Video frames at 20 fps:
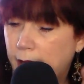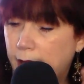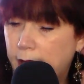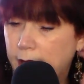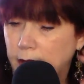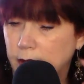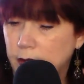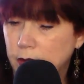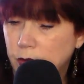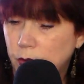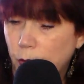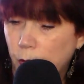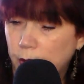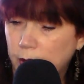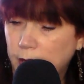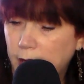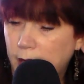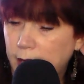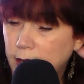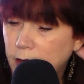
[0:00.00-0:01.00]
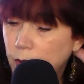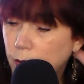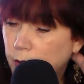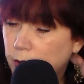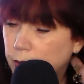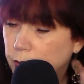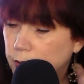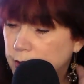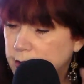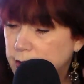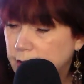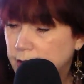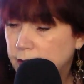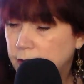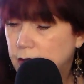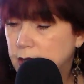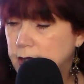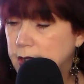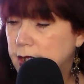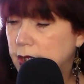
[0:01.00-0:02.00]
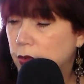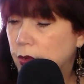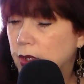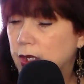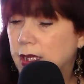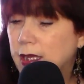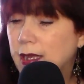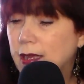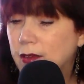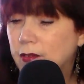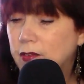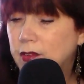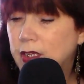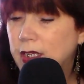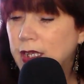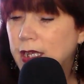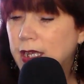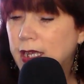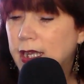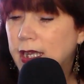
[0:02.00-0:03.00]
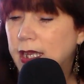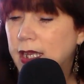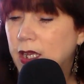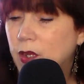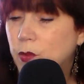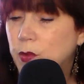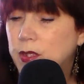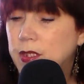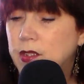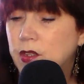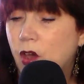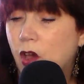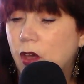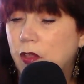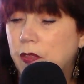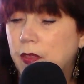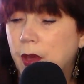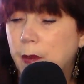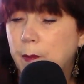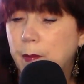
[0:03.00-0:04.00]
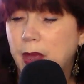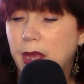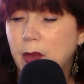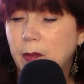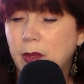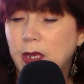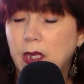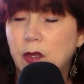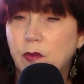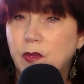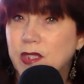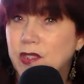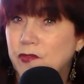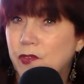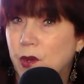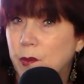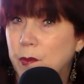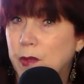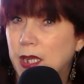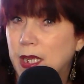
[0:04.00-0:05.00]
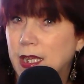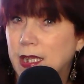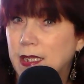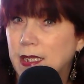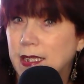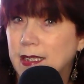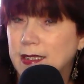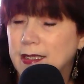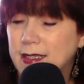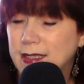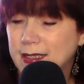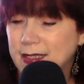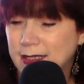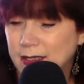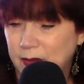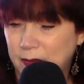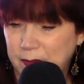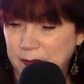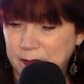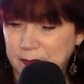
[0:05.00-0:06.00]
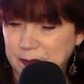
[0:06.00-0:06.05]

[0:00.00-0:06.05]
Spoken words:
and when anyone received a secret gift, it was thought that maybe it was from Nicholas.